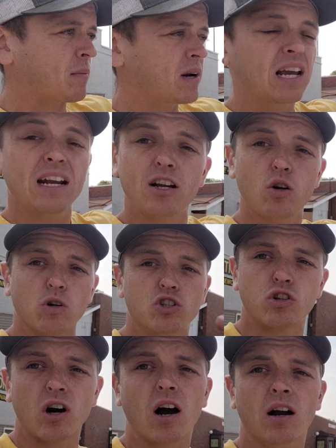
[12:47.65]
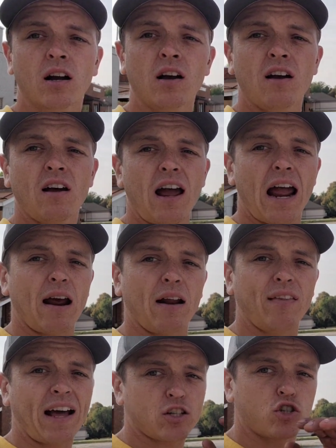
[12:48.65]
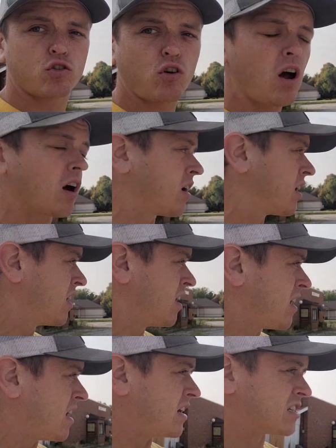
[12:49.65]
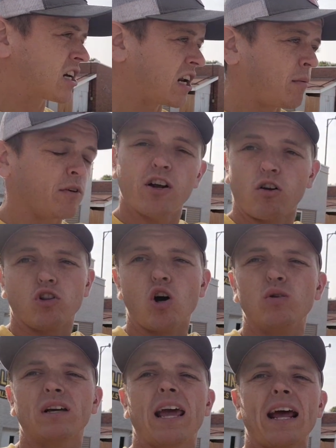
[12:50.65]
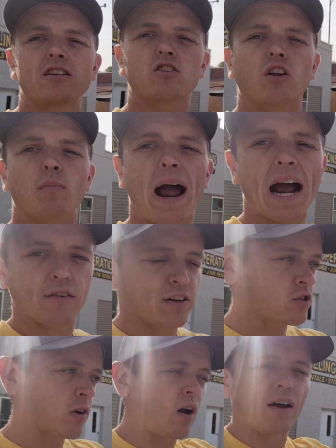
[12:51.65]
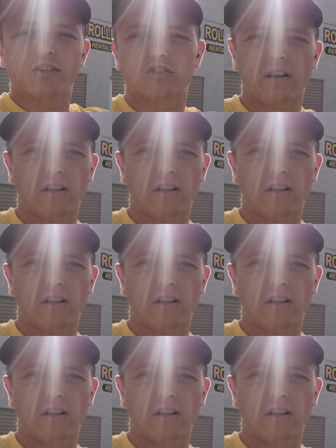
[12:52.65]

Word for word: So I'm going to get into a truck, and that truck is going to, you know, load the cans on the back of it. So I don't